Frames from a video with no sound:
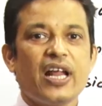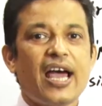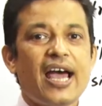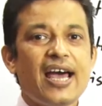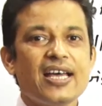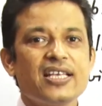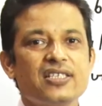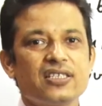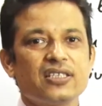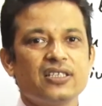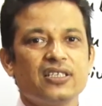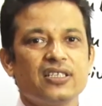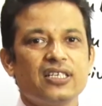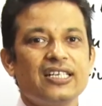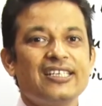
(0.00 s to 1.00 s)
as
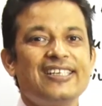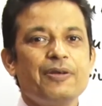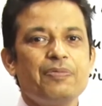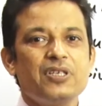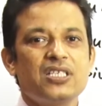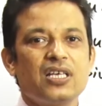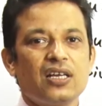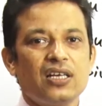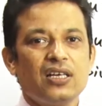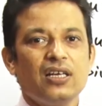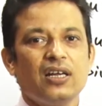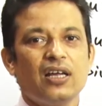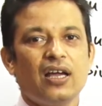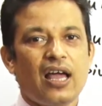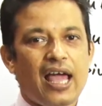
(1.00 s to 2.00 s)
division
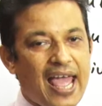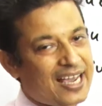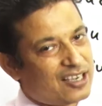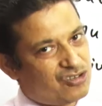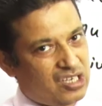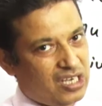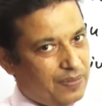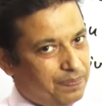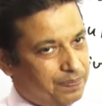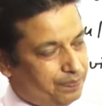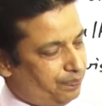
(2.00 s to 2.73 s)
axiom.